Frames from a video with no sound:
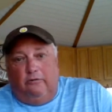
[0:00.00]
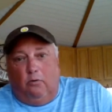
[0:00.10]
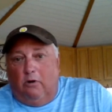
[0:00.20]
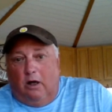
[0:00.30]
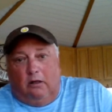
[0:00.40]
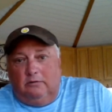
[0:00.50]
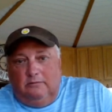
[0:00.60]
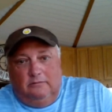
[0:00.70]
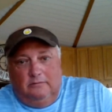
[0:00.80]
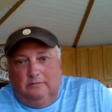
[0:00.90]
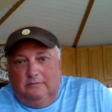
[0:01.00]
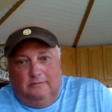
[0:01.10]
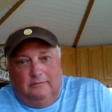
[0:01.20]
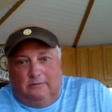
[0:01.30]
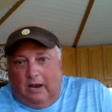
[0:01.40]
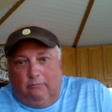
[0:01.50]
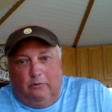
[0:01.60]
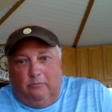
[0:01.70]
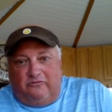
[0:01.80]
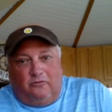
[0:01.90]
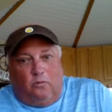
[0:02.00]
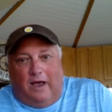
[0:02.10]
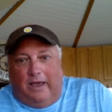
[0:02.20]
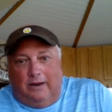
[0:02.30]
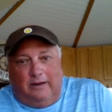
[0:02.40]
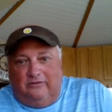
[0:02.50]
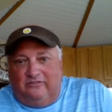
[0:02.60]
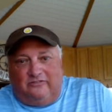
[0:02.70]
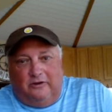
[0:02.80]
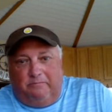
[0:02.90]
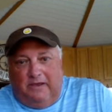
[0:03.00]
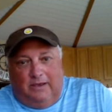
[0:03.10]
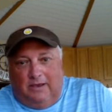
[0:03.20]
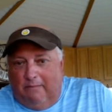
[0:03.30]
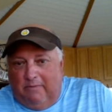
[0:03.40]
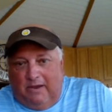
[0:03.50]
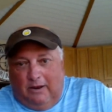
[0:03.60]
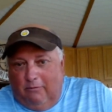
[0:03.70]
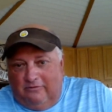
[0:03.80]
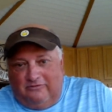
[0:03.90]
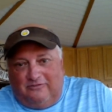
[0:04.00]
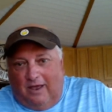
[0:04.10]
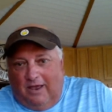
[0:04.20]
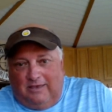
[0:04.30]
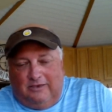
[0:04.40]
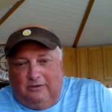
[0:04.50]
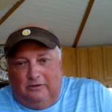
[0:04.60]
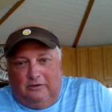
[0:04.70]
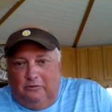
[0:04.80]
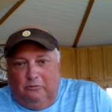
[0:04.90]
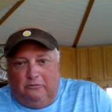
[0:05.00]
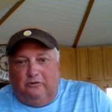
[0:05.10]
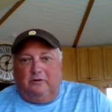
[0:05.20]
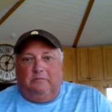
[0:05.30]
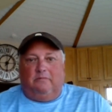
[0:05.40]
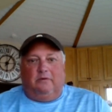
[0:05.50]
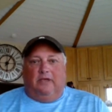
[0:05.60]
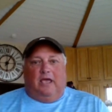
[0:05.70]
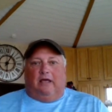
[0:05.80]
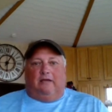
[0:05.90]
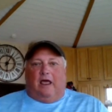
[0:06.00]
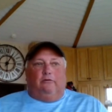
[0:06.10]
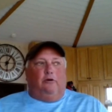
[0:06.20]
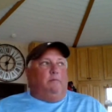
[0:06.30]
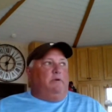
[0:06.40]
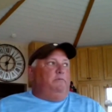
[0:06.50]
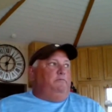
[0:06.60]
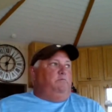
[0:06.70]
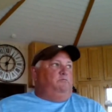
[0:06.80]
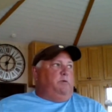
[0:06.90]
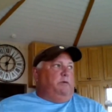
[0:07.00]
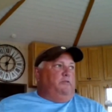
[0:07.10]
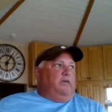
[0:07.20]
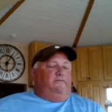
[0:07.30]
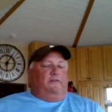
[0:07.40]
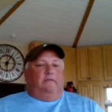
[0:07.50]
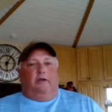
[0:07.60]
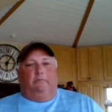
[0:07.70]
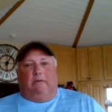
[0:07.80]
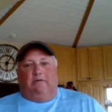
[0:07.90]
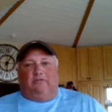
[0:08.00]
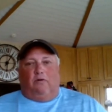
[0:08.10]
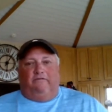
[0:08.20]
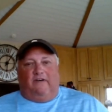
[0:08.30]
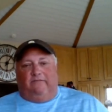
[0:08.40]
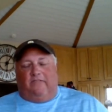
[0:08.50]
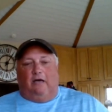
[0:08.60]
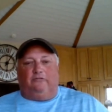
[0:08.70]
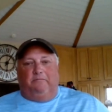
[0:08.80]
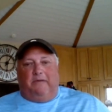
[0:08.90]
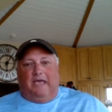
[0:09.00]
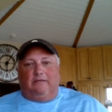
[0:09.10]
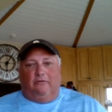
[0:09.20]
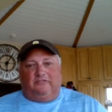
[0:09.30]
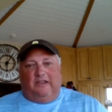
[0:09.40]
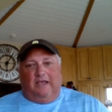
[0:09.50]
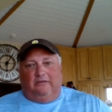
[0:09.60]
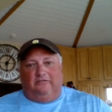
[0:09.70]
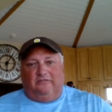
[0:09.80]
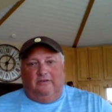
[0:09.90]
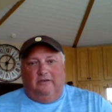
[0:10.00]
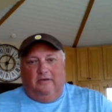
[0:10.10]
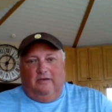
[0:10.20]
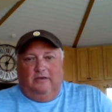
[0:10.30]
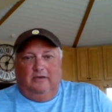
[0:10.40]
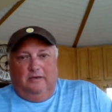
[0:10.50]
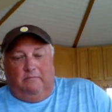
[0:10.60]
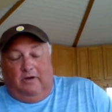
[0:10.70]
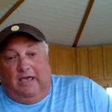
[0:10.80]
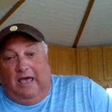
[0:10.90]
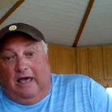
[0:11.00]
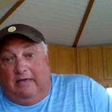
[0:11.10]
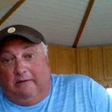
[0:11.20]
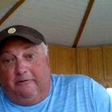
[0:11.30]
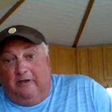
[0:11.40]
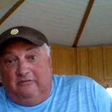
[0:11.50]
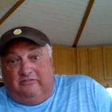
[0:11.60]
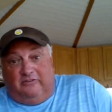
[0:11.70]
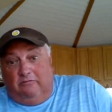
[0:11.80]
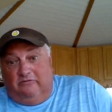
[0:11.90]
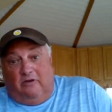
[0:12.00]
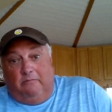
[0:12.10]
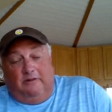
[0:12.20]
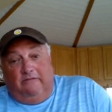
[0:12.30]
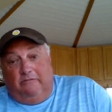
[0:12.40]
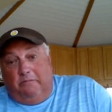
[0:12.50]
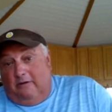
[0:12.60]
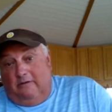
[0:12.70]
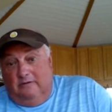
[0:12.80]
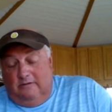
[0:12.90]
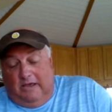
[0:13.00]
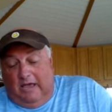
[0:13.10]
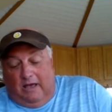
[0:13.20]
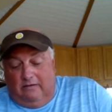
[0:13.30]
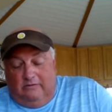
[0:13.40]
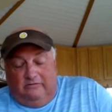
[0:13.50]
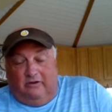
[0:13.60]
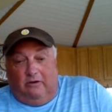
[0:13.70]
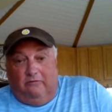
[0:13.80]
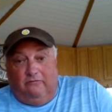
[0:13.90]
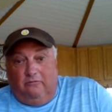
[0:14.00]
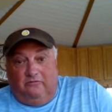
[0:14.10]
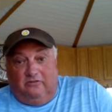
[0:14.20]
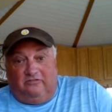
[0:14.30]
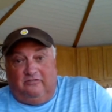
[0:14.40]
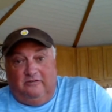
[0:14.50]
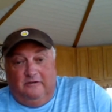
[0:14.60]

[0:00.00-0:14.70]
wall. That room yeah. was quiet as could be. I mean, it was like you couldn't. Yeah, I don't know how many people they fit in there. Maybe twenty five thousand back in those days. But yeah, that place it was unbelievable. Yeah, so just